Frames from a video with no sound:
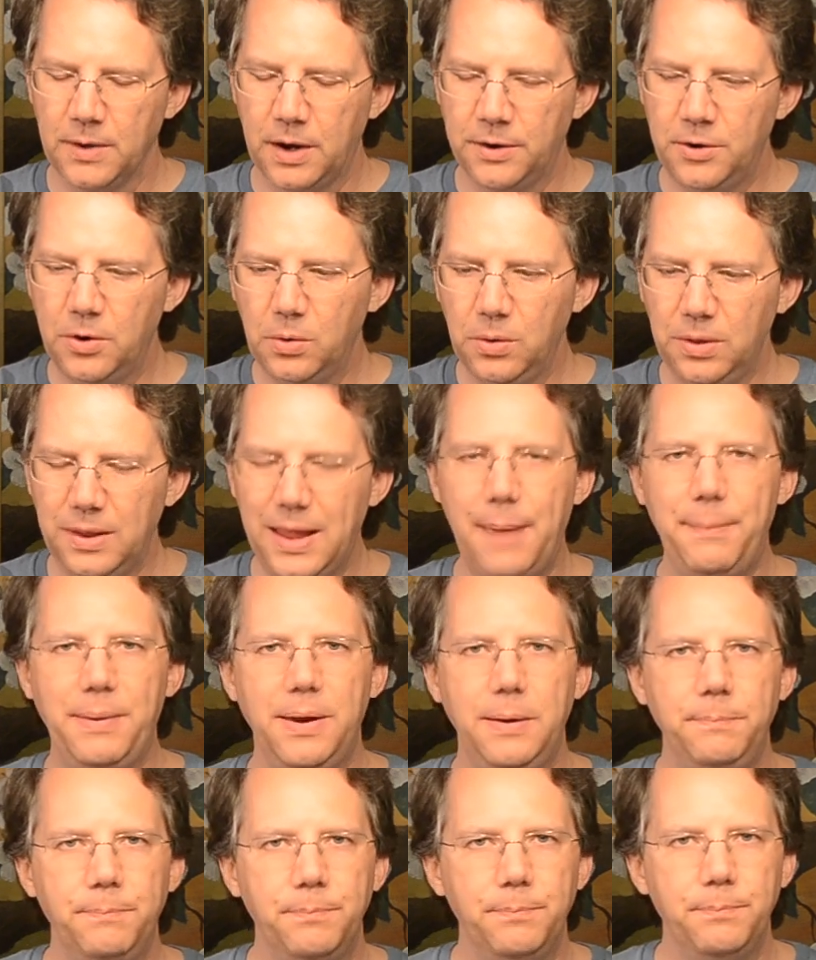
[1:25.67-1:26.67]
No
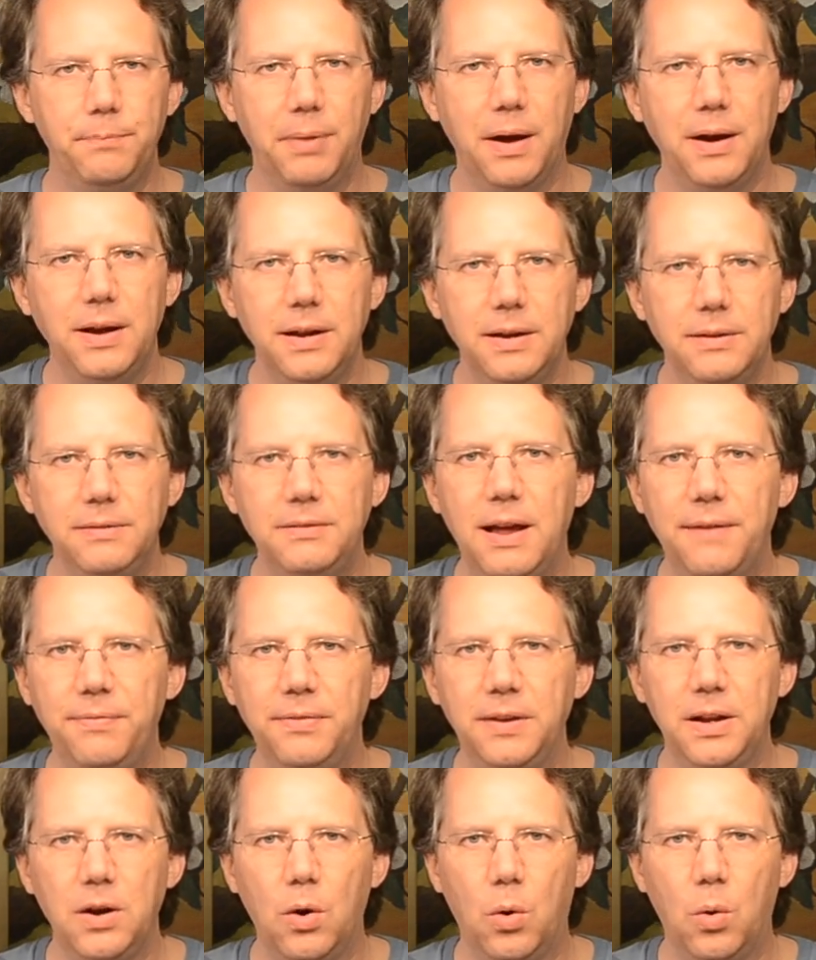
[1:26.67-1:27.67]
lemon but
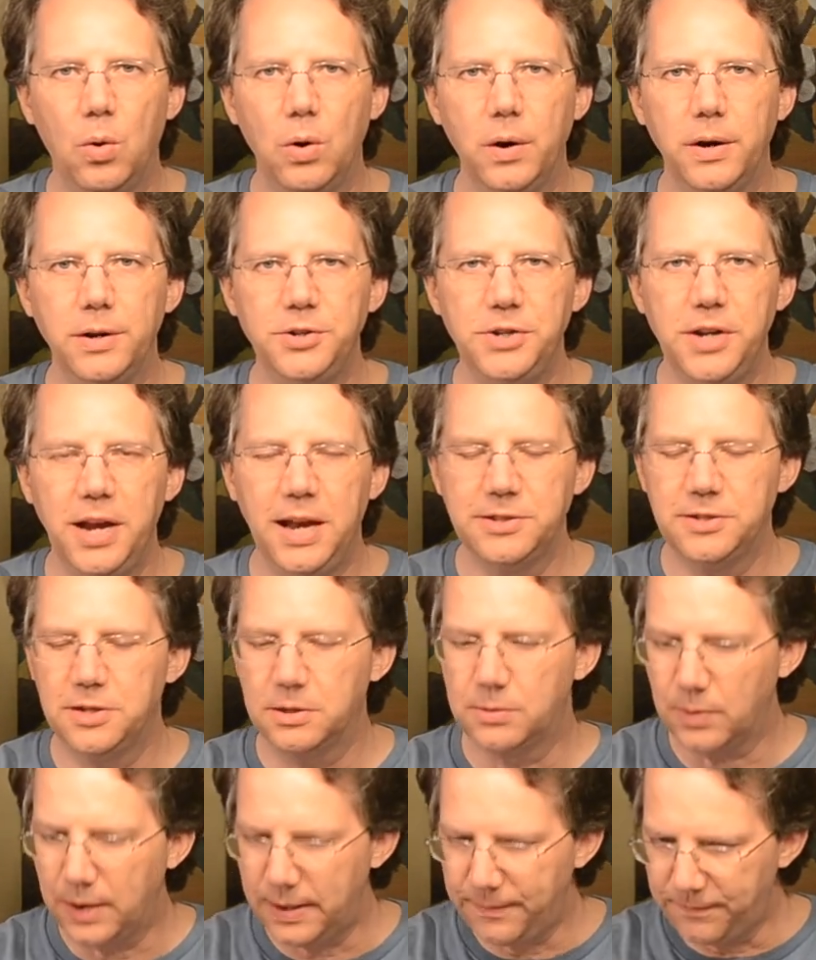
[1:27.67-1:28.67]
definitely orange, hints
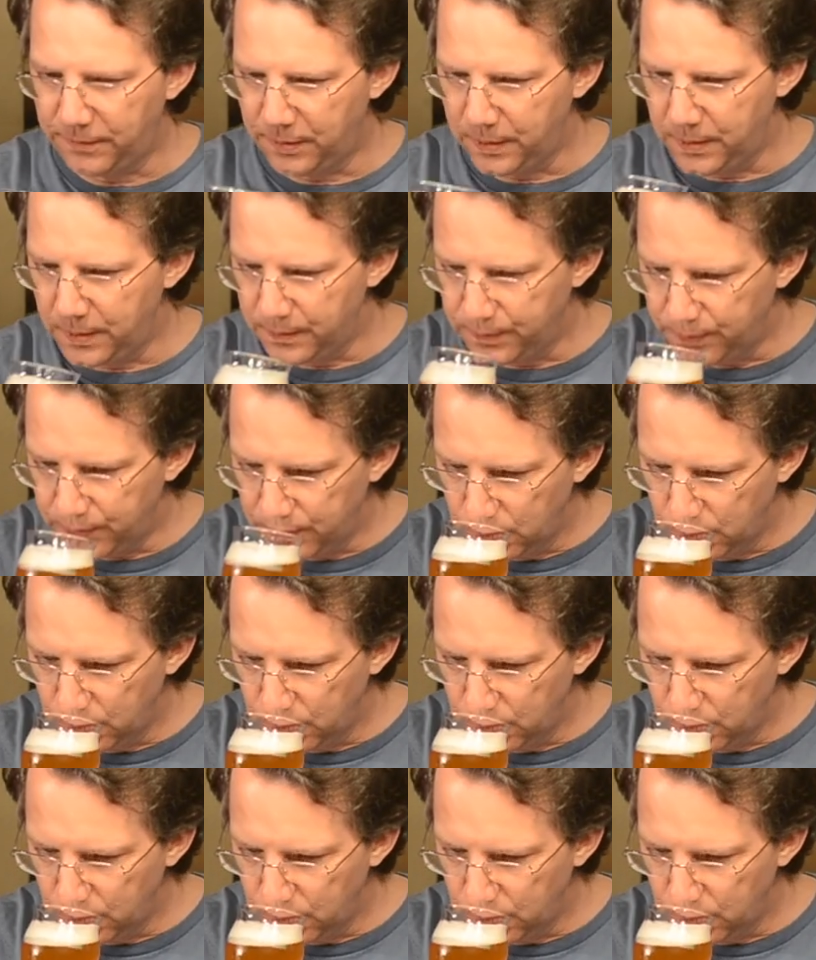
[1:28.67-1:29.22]
of grapefruit.